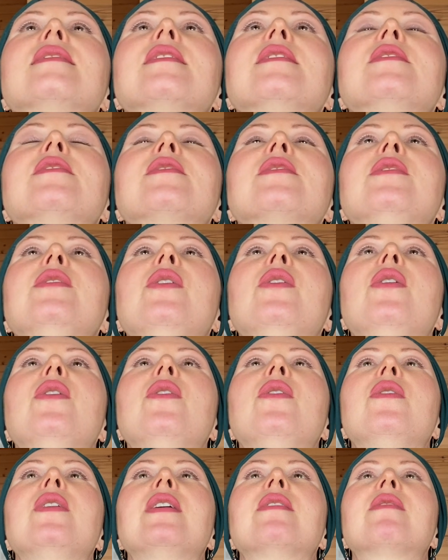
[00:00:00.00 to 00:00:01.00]
and
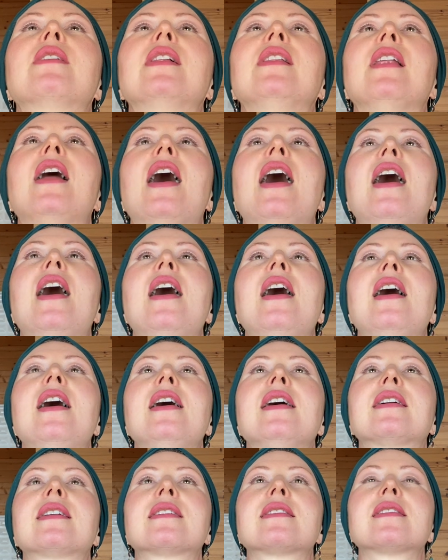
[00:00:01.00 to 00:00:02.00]
slowly
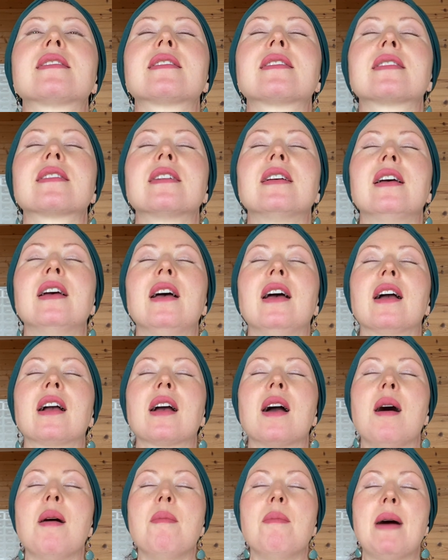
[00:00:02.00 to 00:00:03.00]
relax.
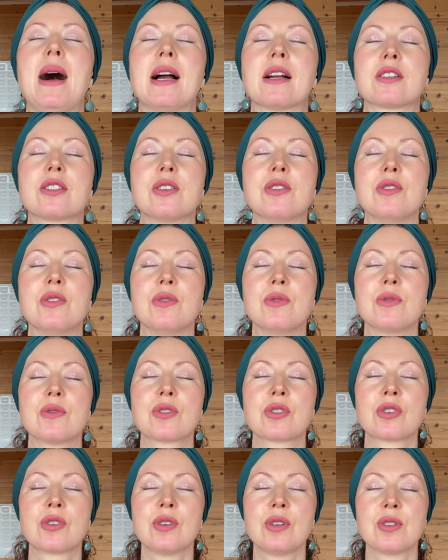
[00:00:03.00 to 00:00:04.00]
Come back to
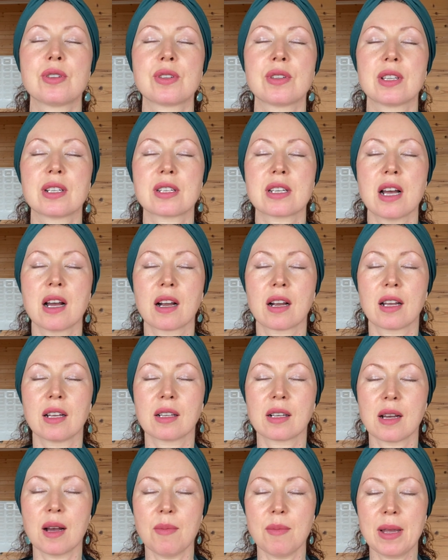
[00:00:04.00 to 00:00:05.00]
neutral so the tongue can
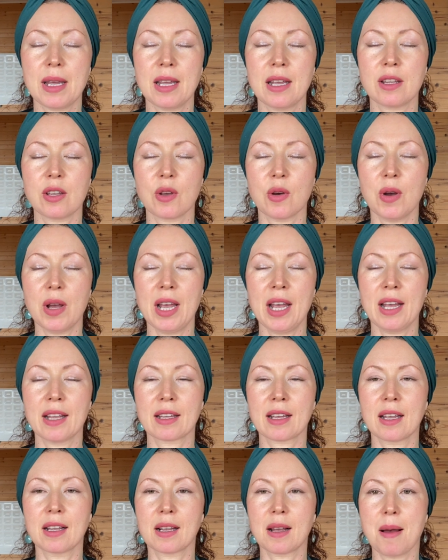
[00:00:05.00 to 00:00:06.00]
come in, your head
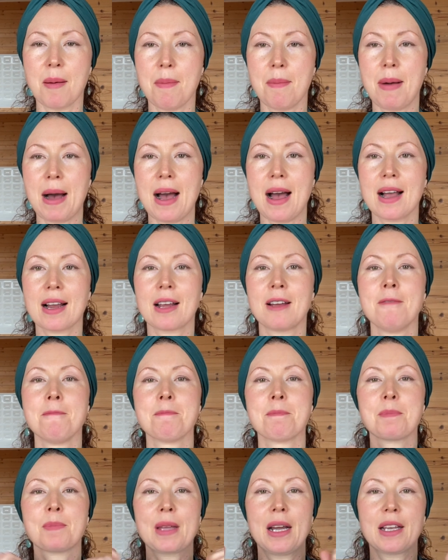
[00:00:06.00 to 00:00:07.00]
can come back.
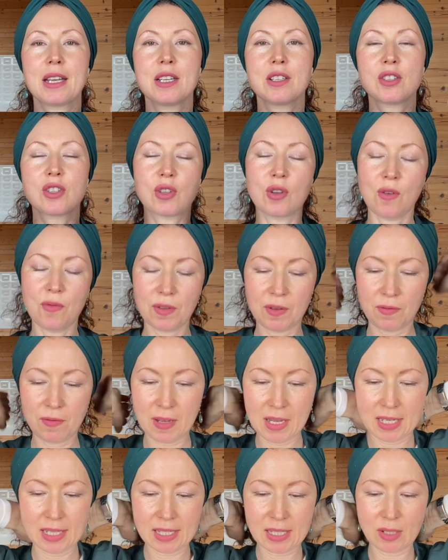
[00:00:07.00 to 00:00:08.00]
Again, soft
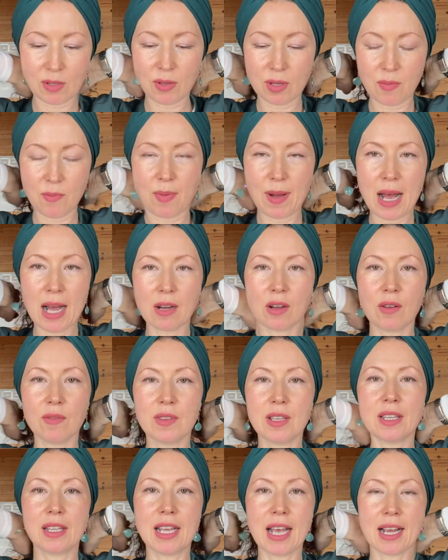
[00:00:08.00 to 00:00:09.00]
fists on the back of
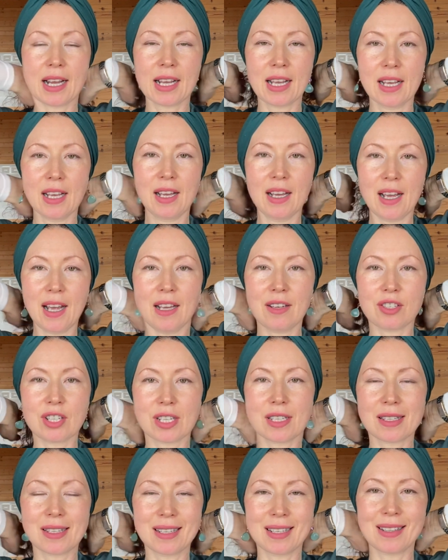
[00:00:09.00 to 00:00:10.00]
the neck and
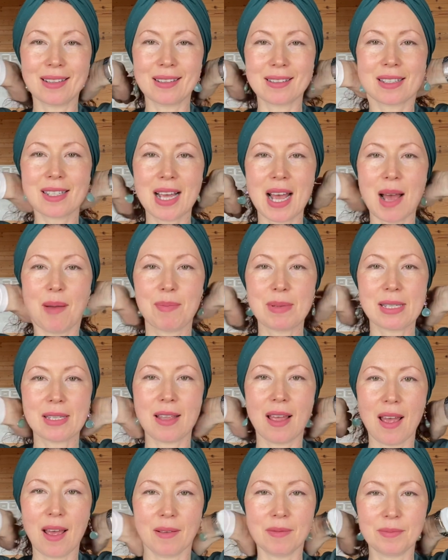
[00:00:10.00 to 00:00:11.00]
just little taps
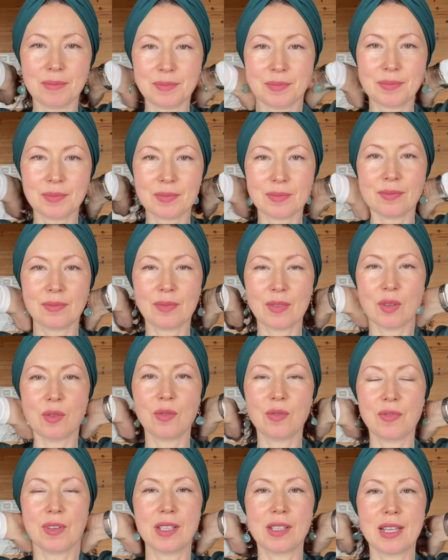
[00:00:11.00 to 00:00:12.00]
there.
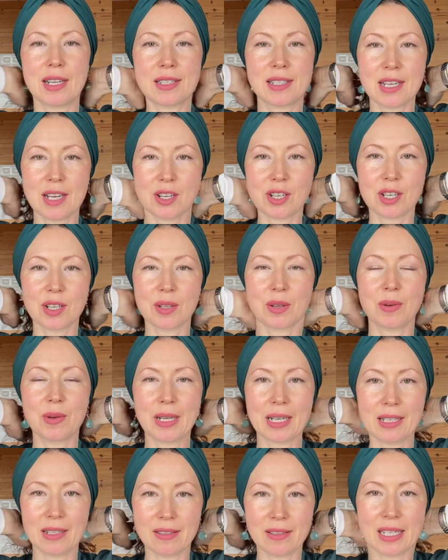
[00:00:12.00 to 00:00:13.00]
You'll feel that tension
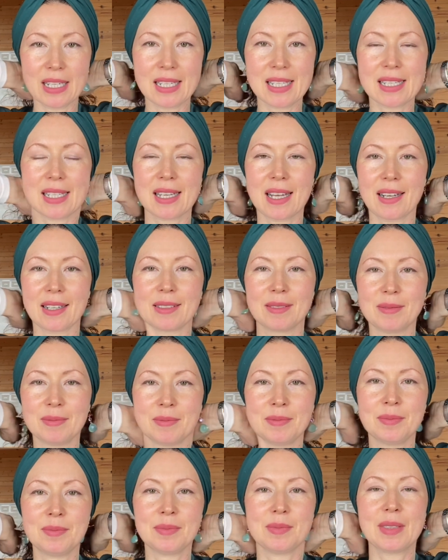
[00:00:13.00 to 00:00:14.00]
quickly releasing
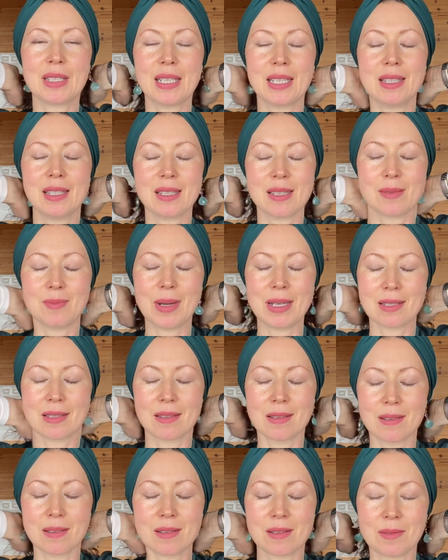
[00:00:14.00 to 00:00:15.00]
in these
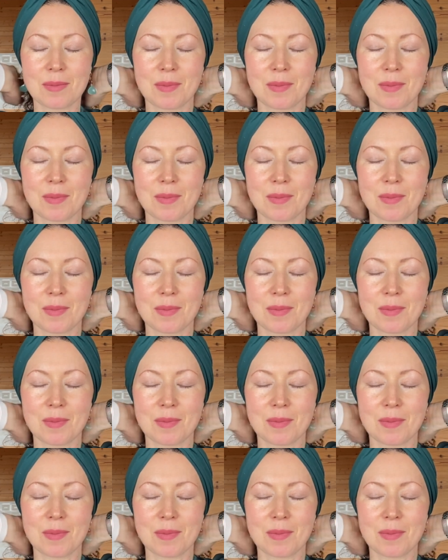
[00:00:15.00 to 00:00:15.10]
muscles.